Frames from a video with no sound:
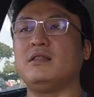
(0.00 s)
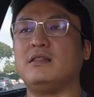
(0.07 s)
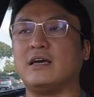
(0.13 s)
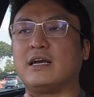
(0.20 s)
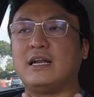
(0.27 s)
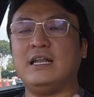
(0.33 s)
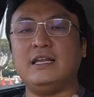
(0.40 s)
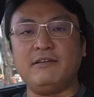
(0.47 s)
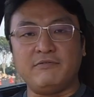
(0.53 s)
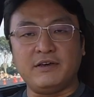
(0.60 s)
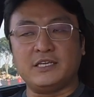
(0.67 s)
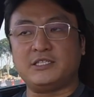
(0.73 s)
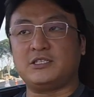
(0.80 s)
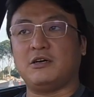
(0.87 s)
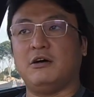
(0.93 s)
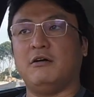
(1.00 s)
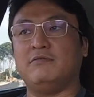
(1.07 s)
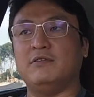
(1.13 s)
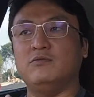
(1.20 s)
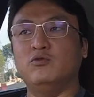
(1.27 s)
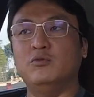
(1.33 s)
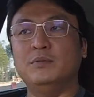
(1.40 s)
the cleavage of a
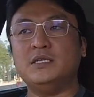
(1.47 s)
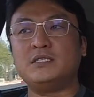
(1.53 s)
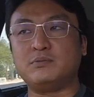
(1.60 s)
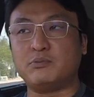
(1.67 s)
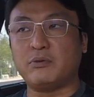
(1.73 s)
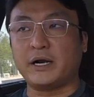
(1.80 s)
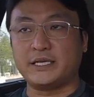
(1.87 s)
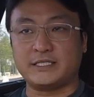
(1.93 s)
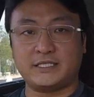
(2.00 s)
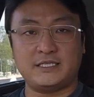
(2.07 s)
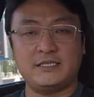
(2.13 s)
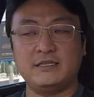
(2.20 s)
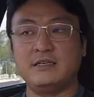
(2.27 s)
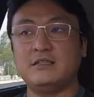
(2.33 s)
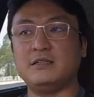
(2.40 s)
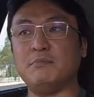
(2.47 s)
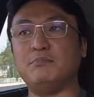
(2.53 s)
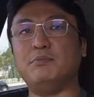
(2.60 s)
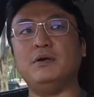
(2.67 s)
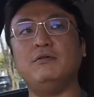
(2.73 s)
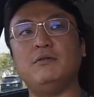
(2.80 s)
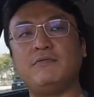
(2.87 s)
woman's breast, the
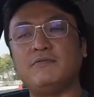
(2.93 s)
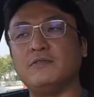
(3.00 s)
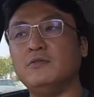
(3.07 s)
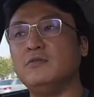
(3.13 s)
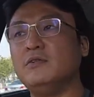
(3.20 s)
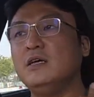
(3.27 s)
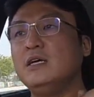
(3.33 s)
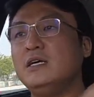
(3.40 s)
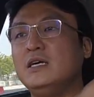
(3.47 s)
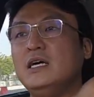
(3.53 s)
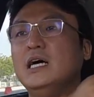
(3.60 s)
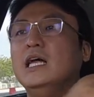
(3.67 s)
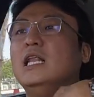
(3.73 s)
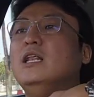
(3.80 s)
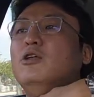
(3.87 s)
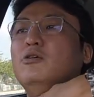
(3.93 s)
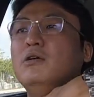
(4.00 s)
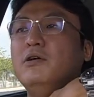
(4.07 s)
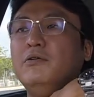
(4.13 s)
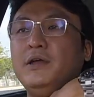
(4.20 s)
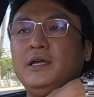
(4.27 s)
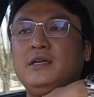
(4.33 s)
beautiful,
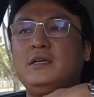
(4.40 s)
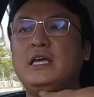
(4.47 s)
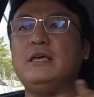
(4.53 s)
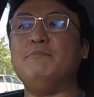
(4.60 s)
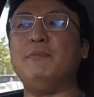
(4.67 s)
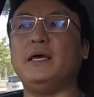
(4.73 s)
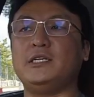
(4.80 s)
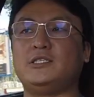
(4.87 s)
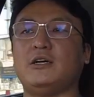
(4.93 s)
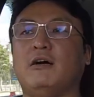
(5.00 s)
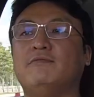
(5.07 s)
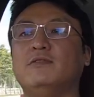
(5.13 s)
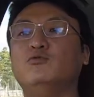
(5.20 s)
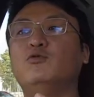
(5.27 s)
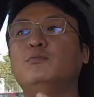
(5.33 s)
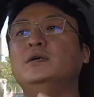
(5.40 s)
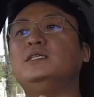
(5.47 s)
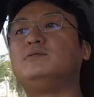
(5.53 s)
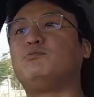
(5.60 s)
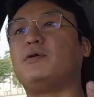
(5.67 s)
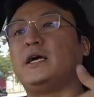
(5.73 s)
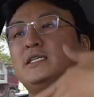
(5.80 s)
alluring image of a woman's
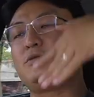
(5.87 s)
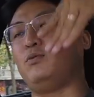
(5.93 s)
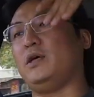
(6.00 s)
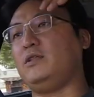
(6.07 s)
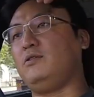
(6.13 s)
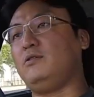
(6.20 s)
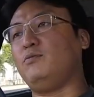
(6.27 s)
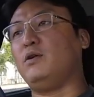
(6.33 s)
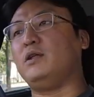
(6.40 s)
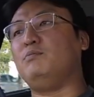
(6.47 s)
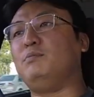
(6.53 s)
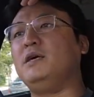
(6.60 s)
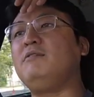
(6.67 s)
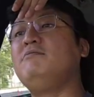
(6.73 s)
breast when, when being